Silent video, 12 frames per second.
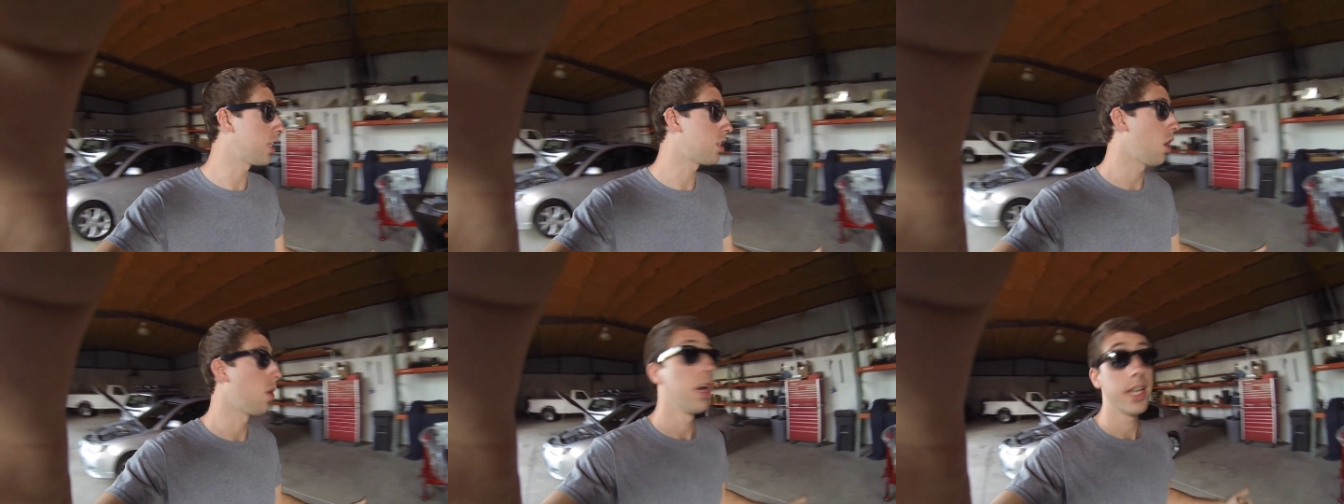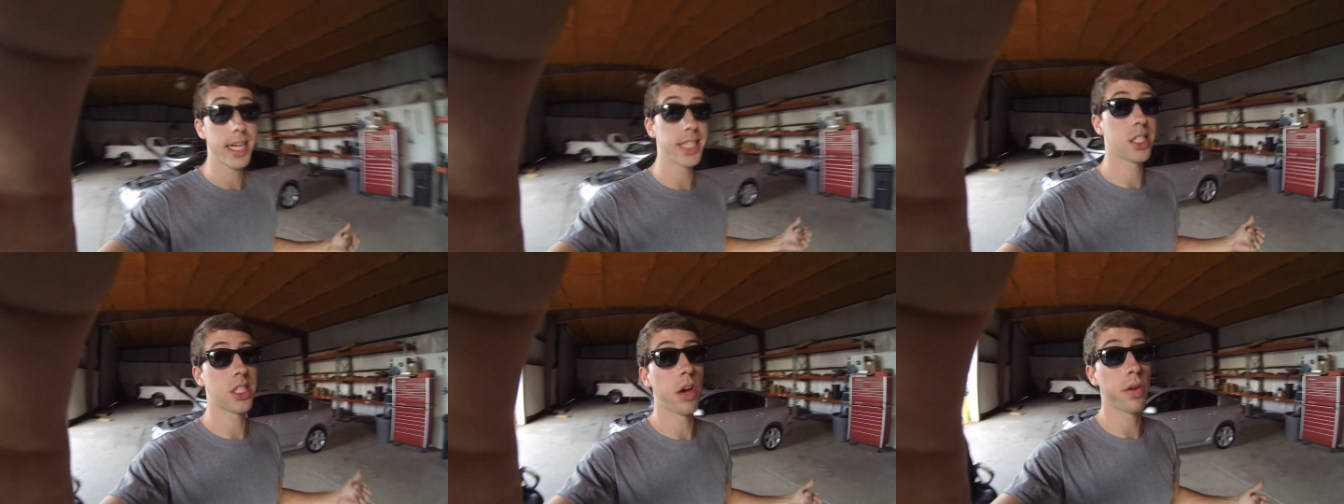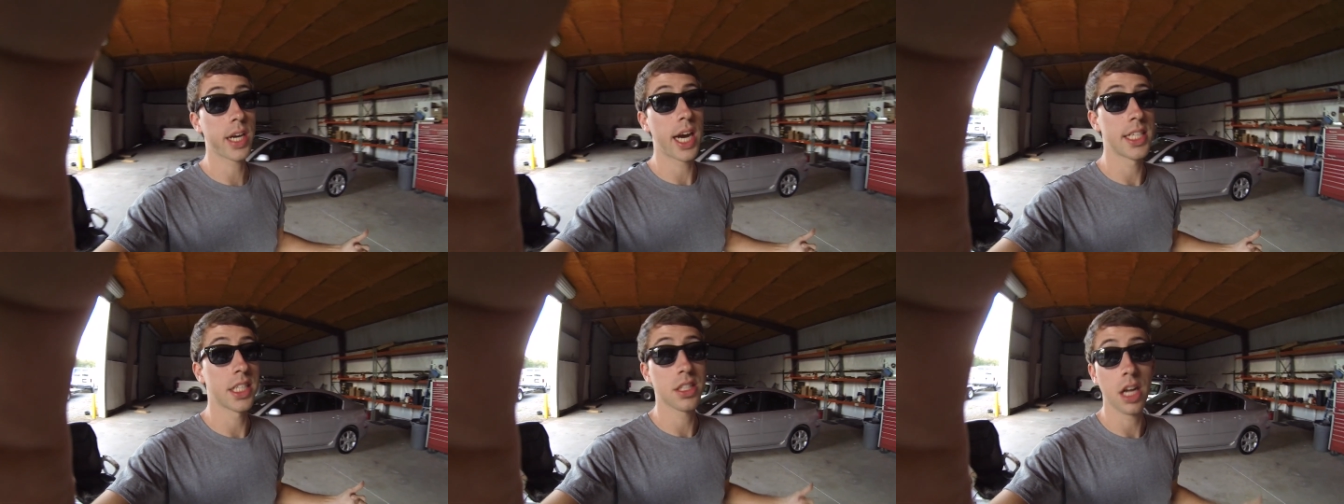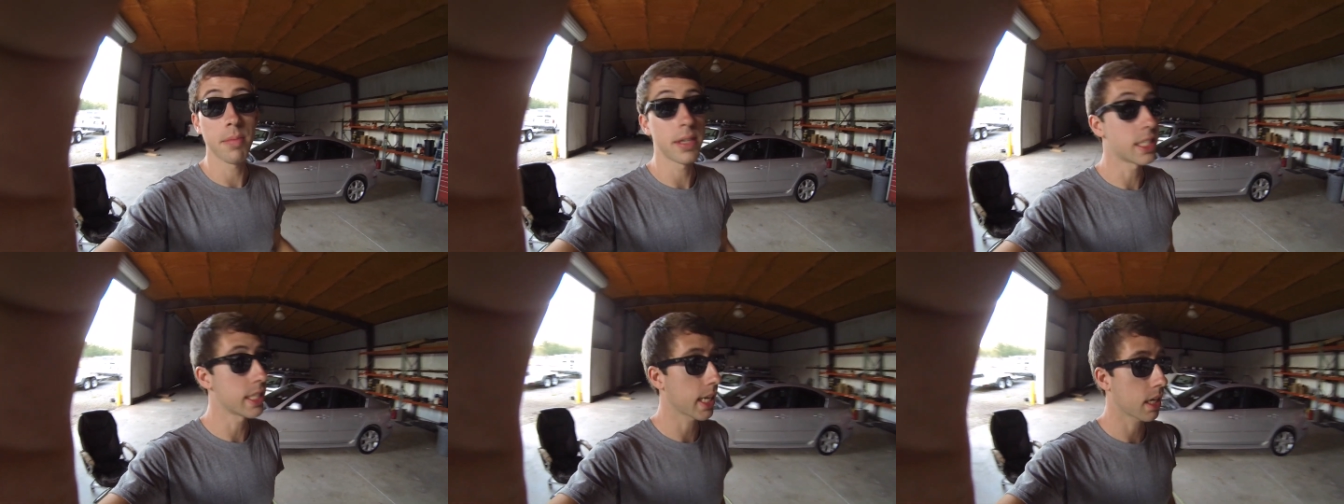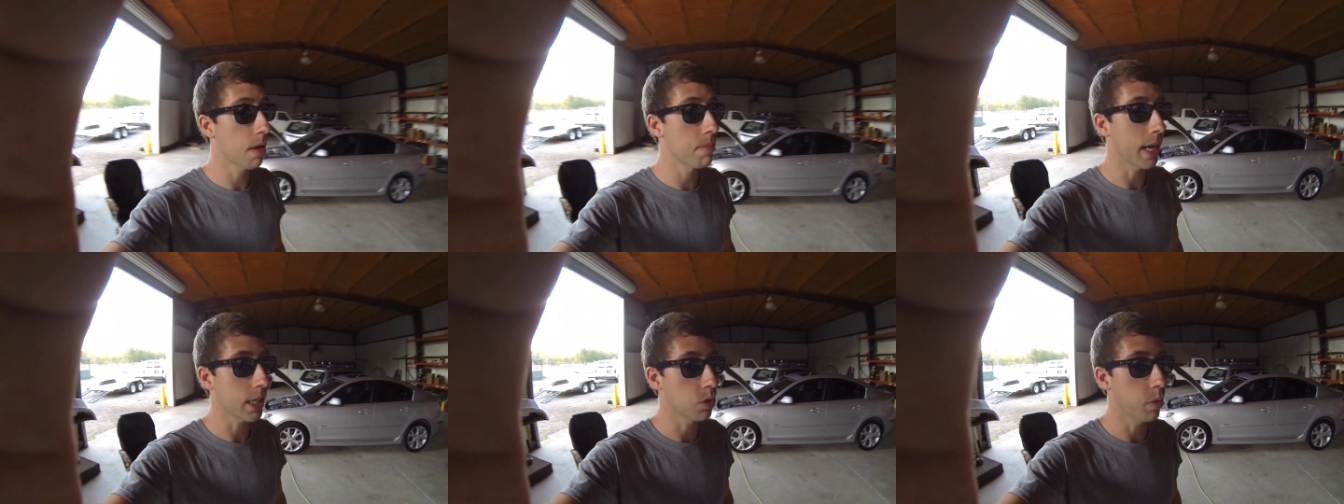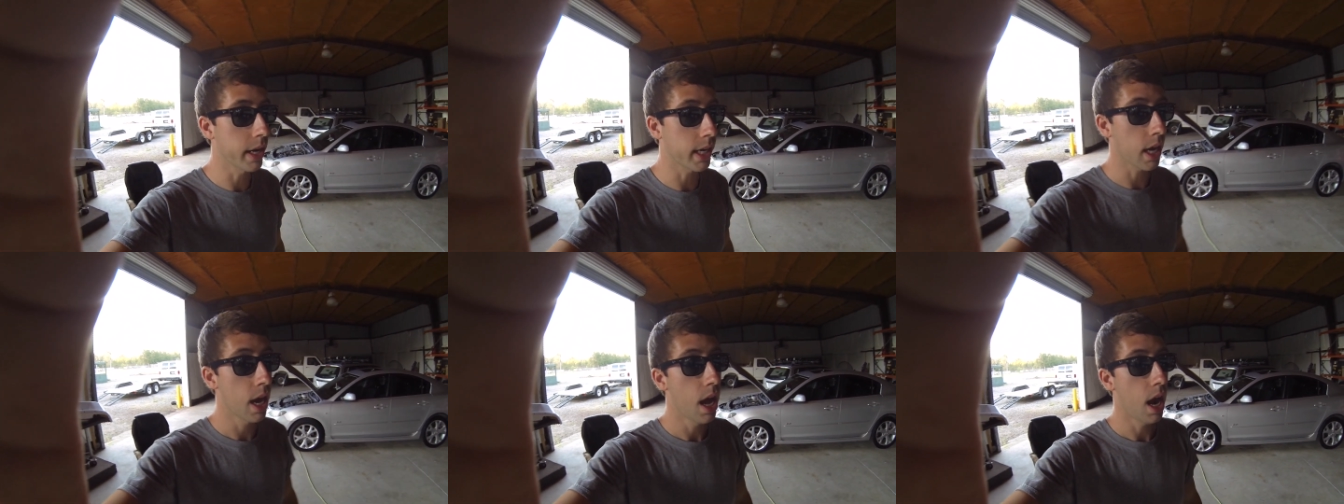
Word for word: So get stoked, guys. It's going to be sick come next week.